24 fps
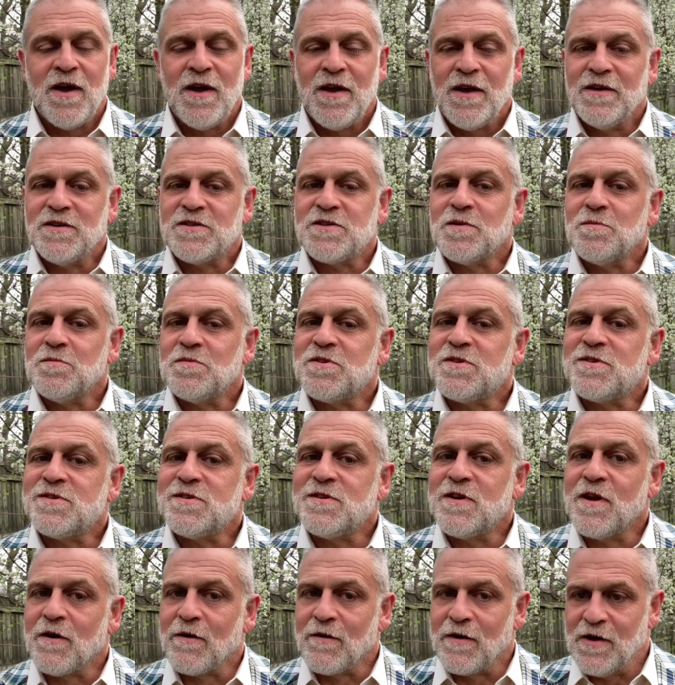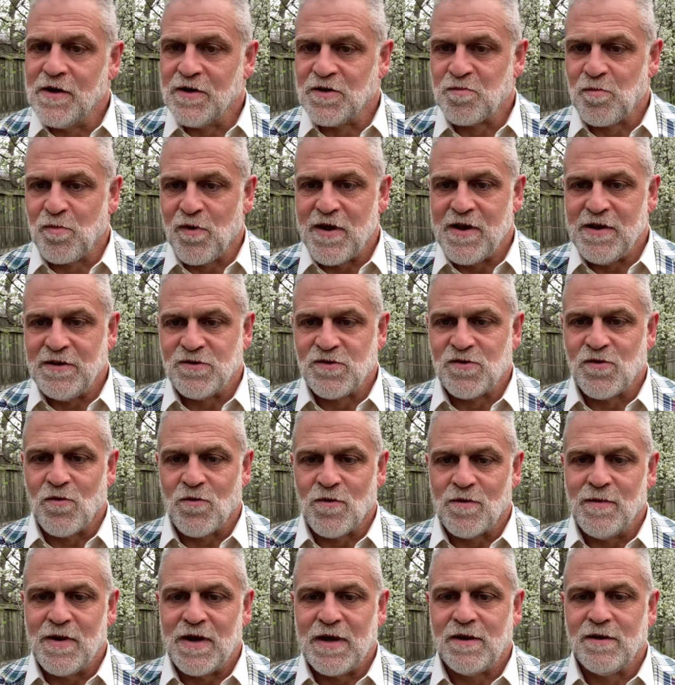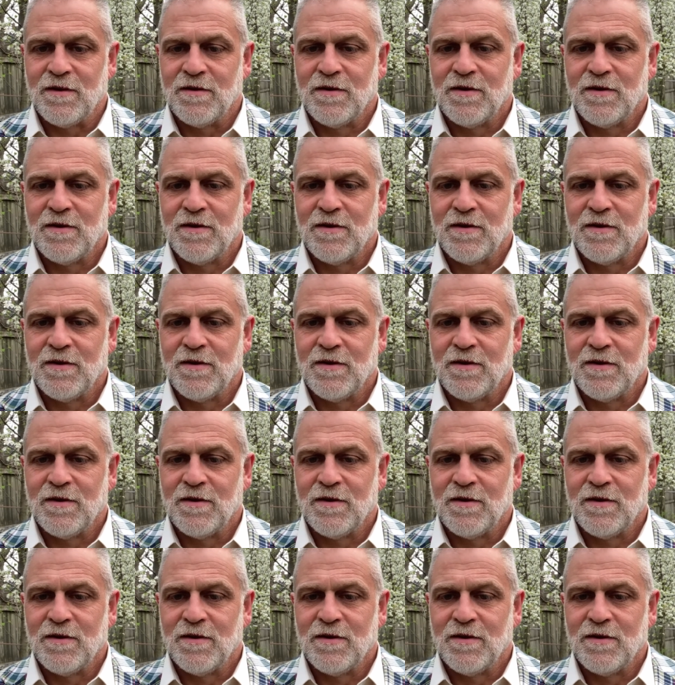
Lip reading: in some serious brainstorming,